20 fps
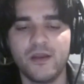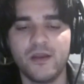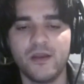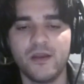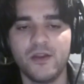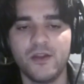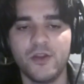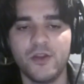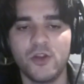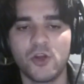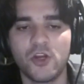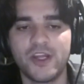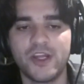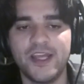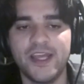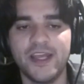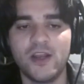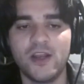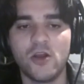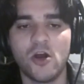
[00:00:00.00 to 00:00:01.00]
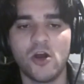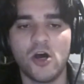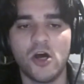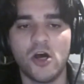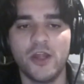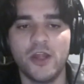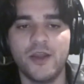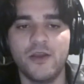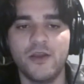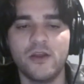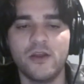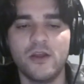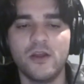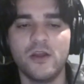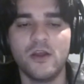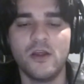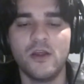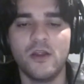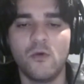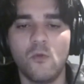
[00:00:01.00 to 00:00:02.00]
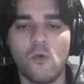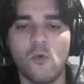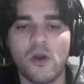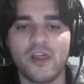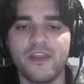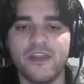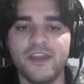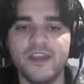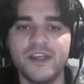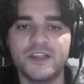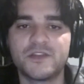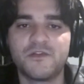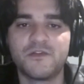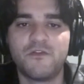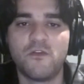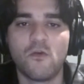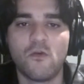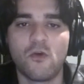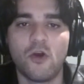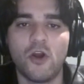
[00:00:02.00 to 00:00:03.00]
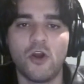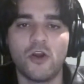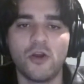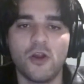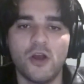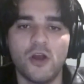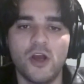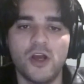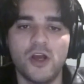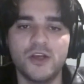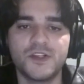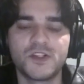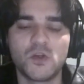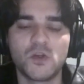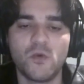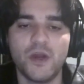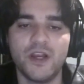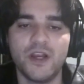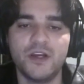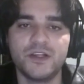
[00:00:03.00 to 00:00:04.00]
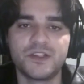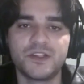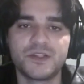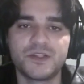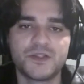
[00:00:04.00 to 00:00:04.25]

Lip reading: your king on one of these four squares.